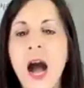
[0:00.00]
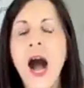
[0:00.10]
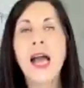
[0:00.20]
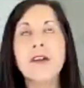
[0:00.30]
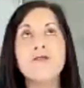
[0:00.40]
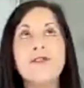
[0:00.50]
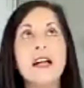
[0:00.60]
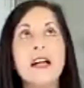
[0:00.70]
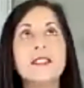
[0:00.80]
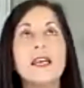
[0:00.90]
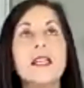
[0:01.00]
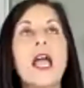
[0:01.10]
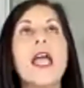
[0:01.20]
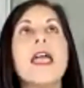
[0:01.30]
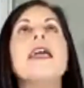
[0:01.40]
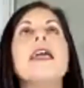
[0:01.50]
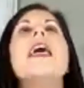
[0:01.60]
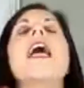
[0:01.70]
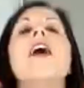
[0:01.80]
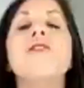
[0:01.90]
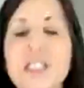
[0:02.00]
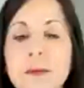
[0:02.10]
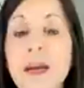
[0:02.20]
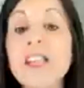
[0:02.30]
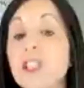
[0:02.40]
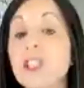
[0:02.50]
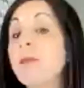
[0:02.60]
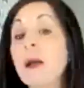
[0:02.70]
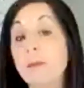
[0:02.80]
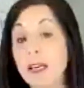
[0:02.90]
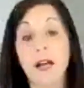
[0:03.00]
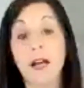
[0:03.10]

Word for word: I felt it in every dimension of my being.